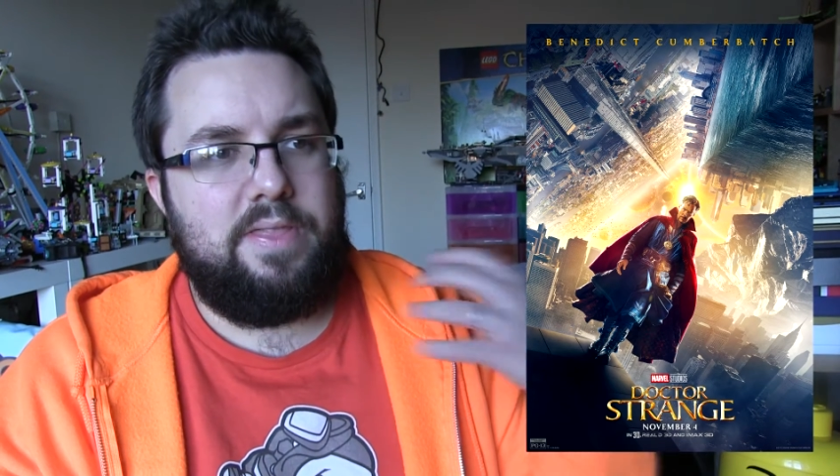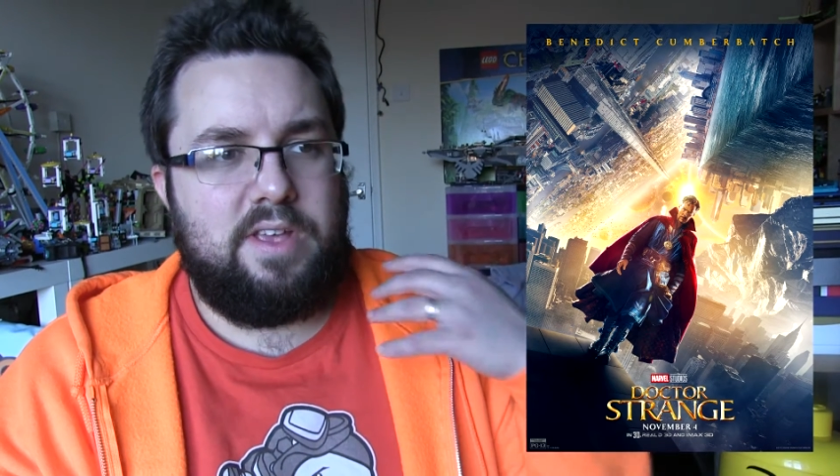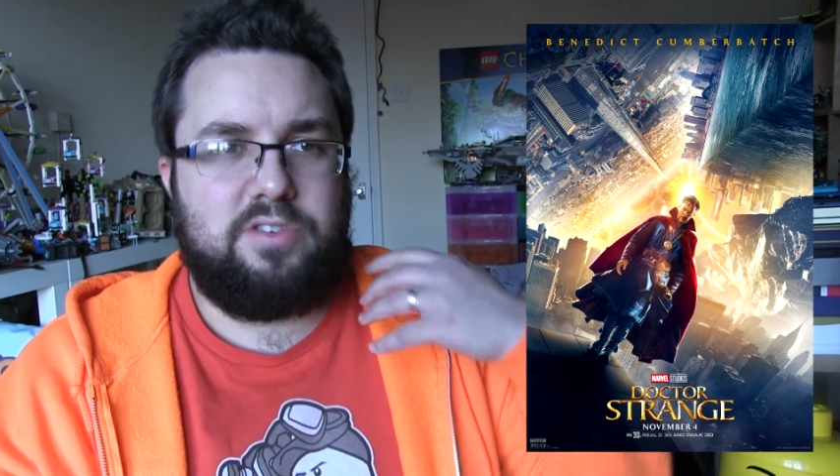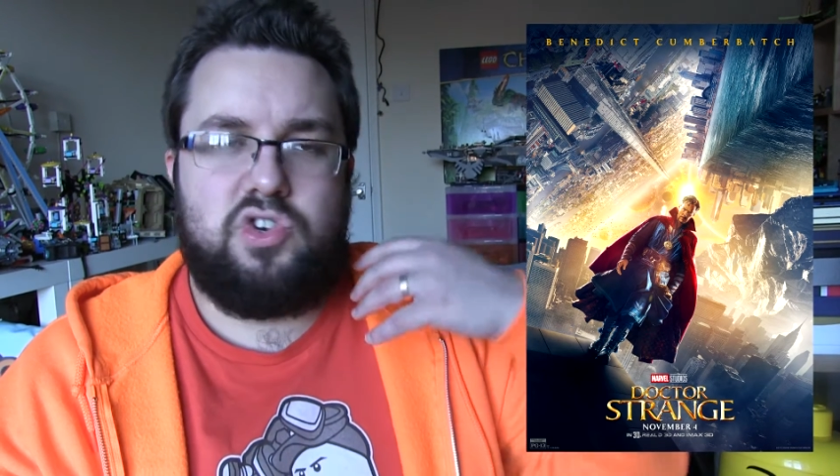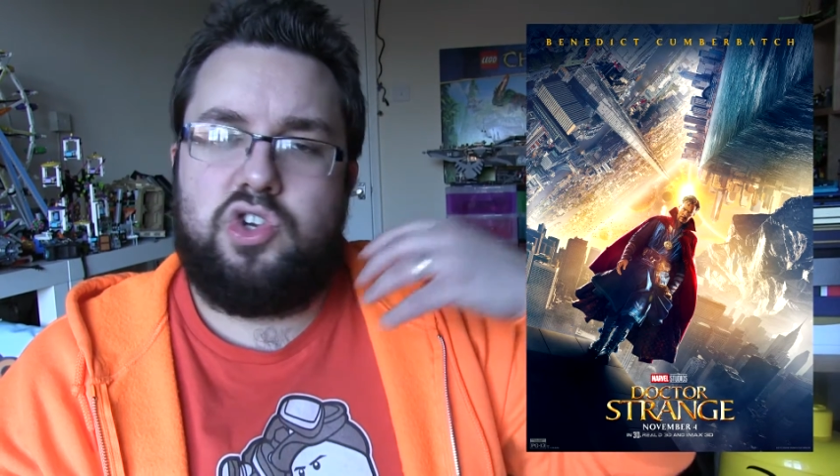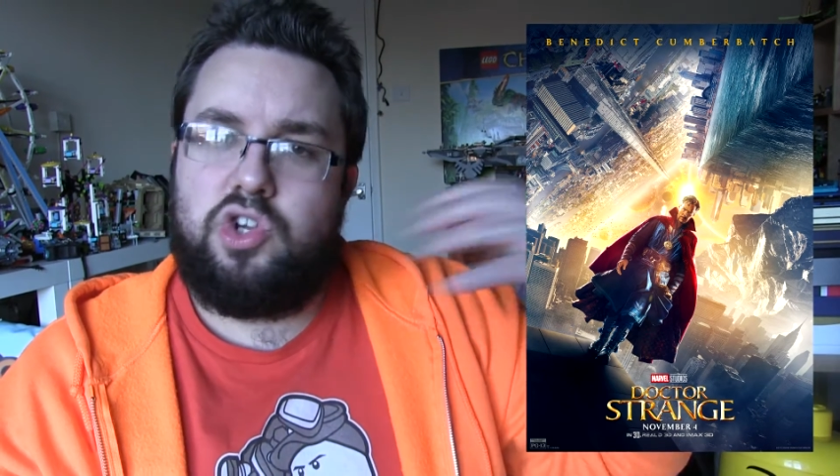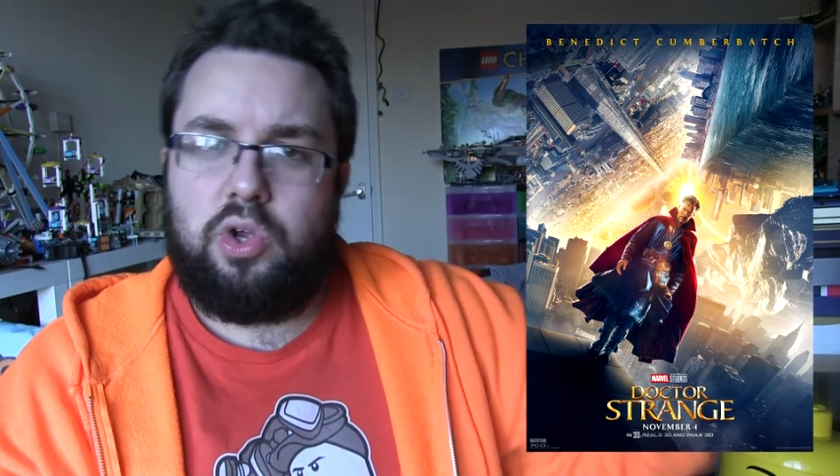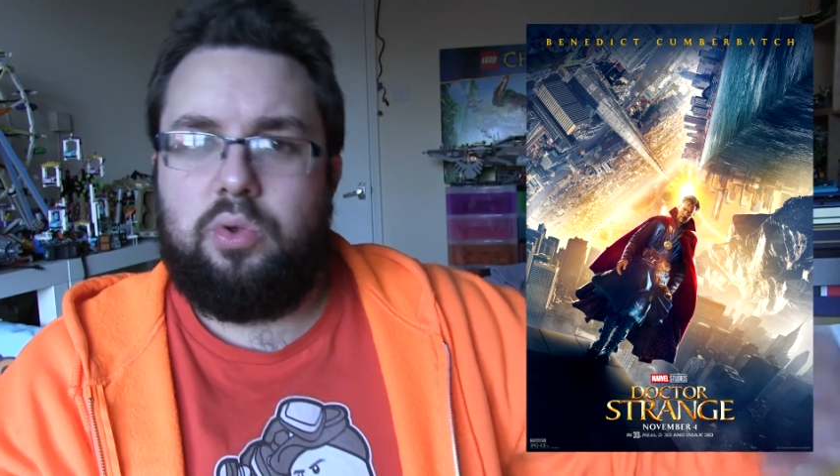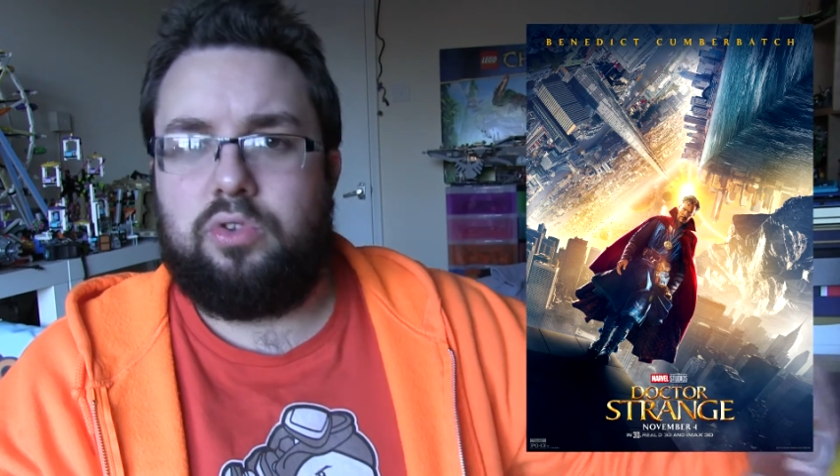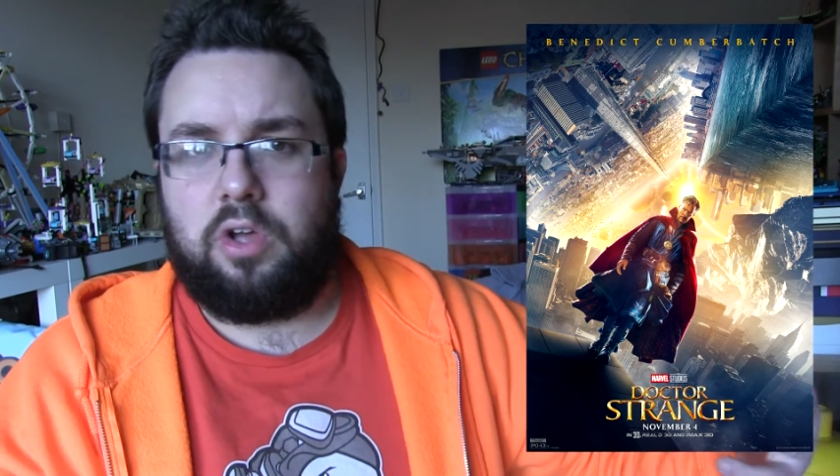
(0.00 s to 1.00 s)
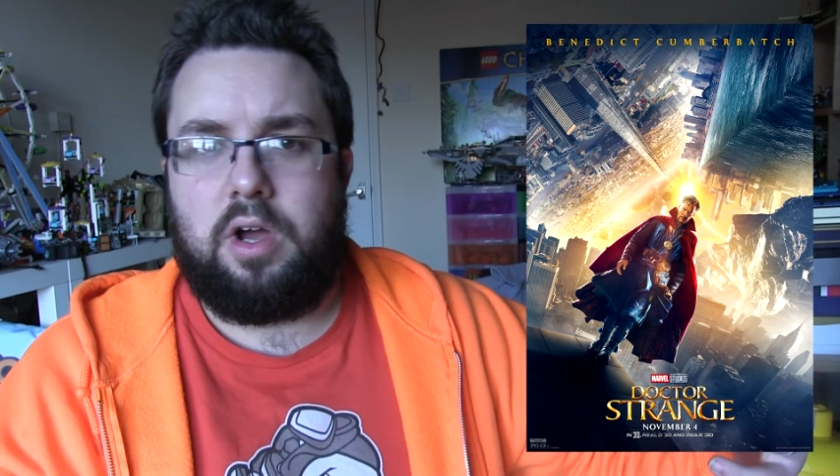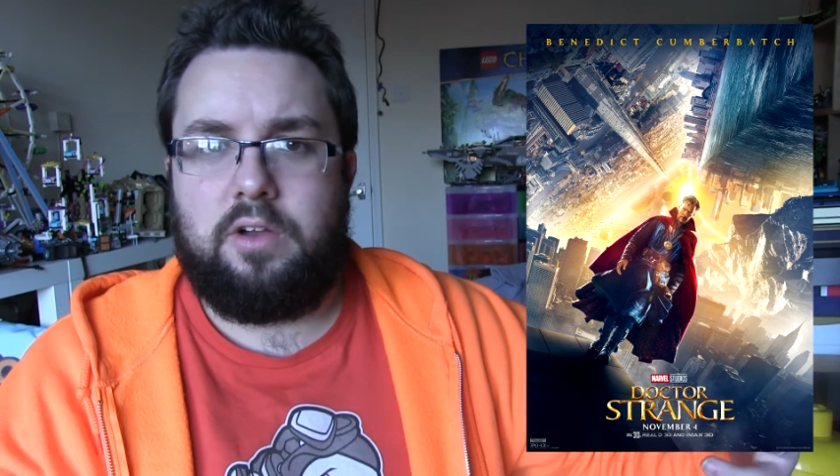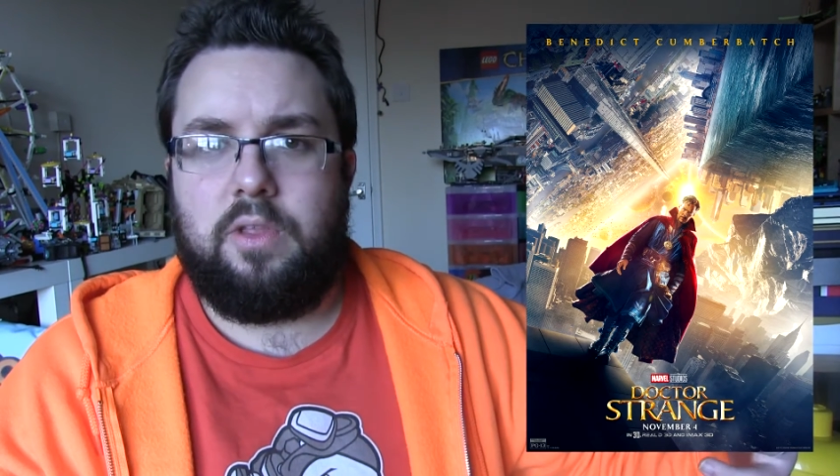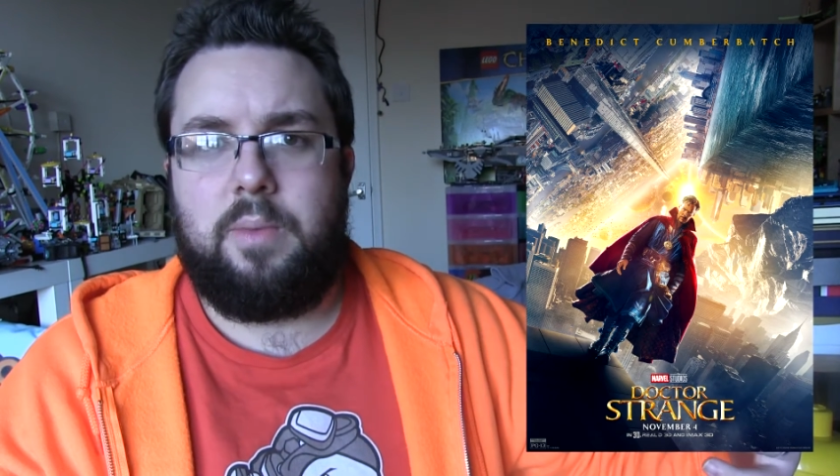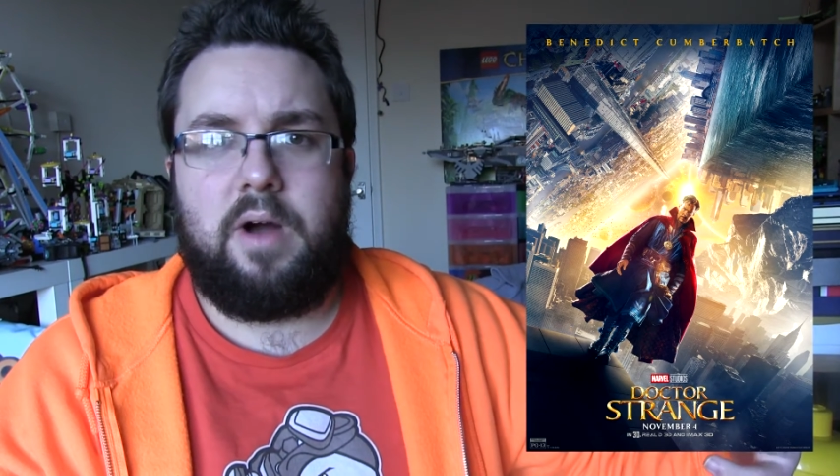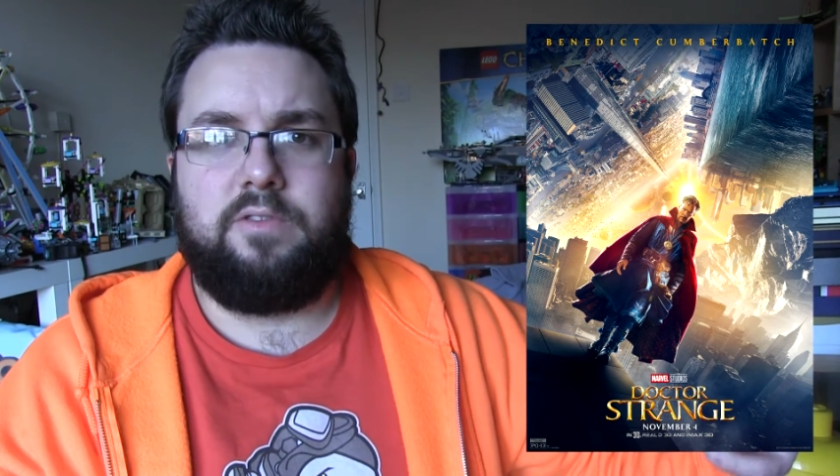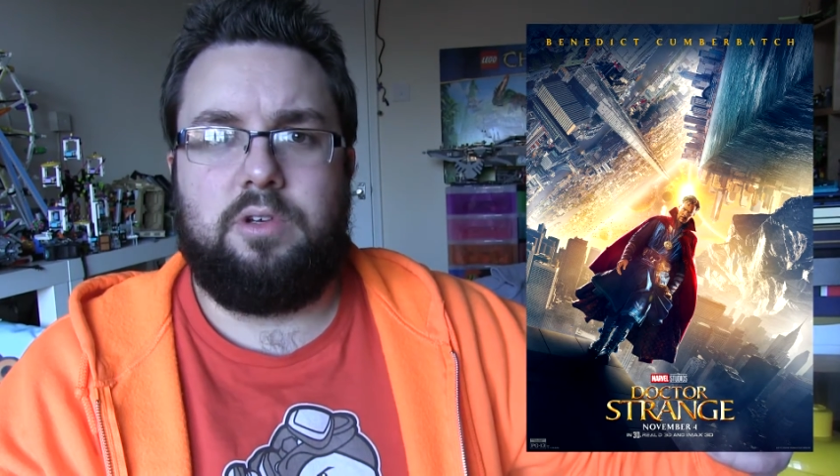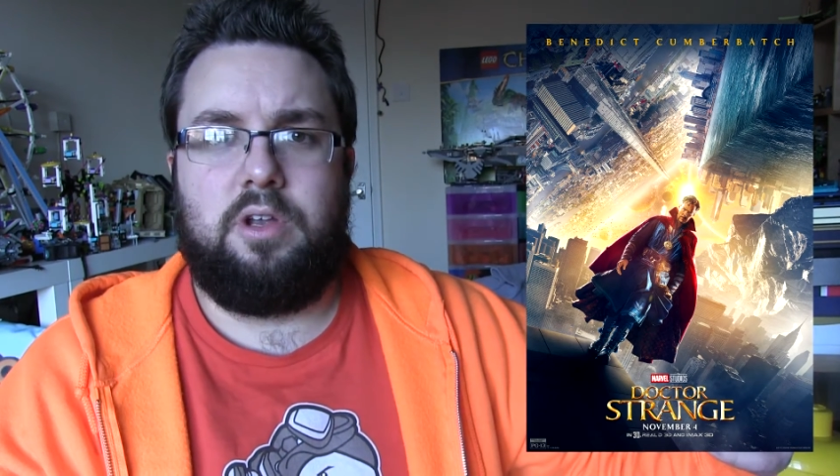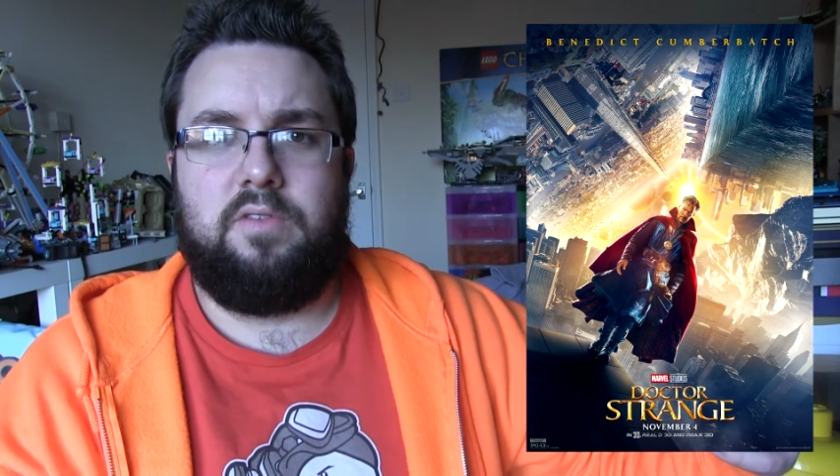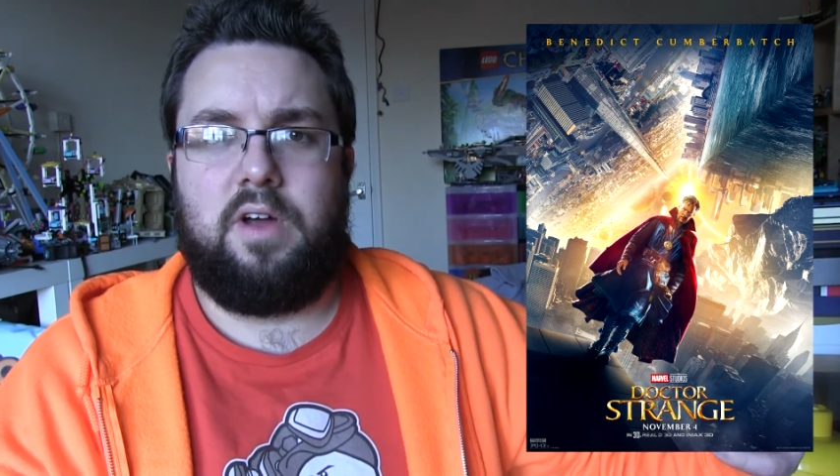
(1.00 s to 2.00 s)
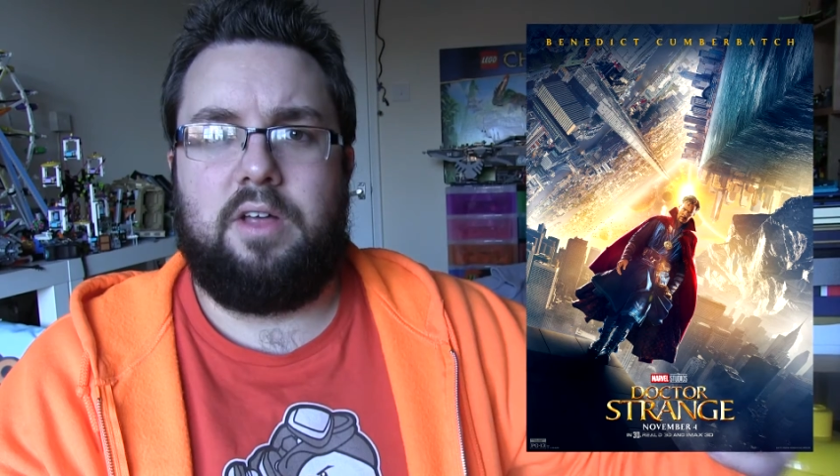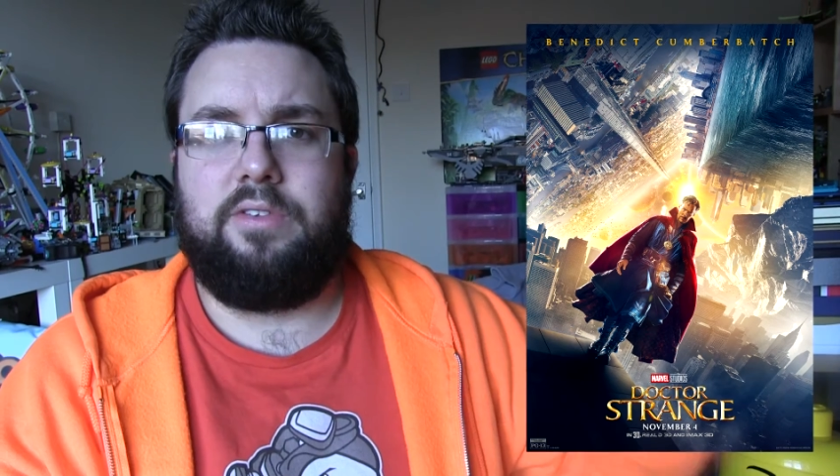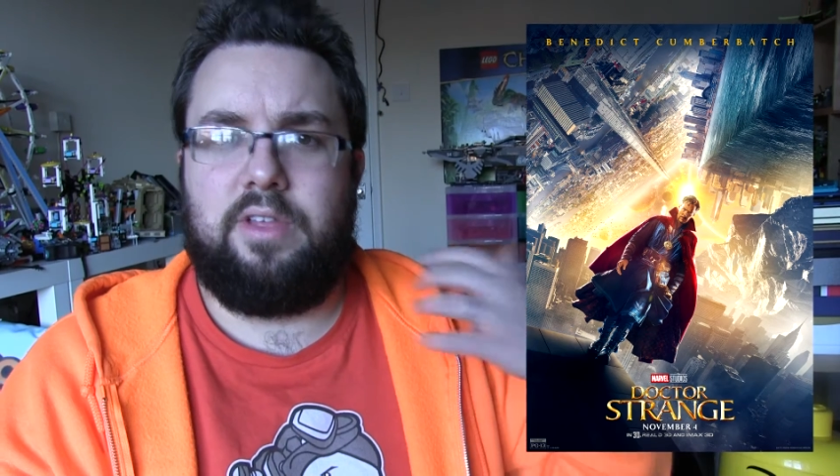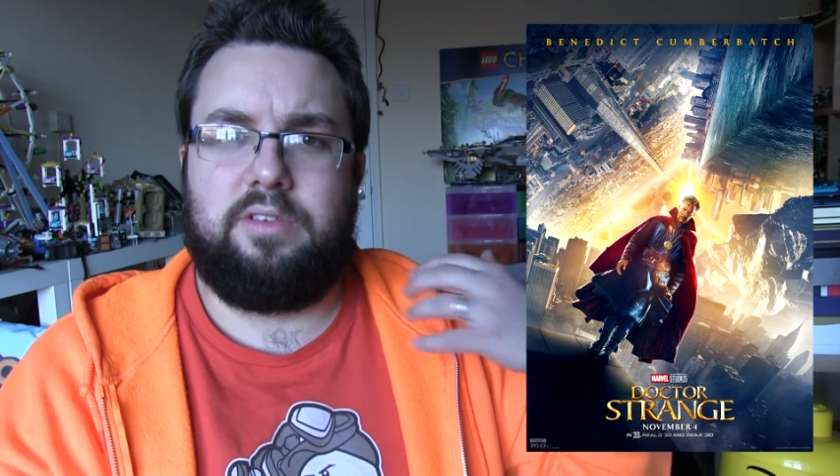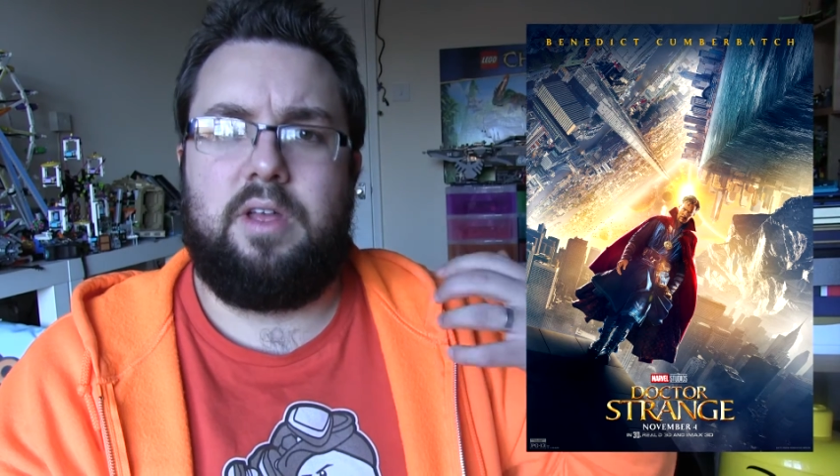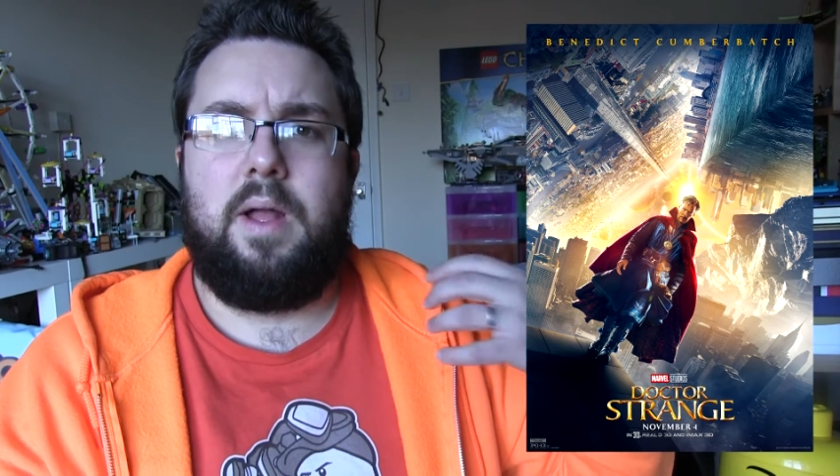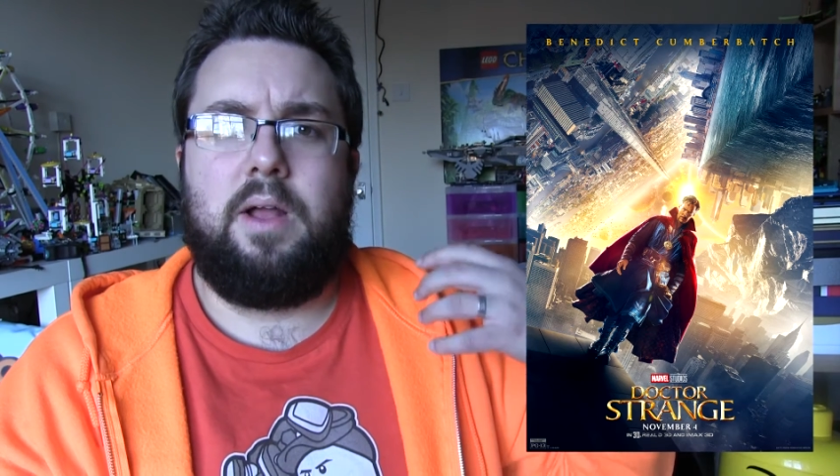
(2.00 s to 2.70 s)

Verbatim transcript: this new side of the Marvel Universe, this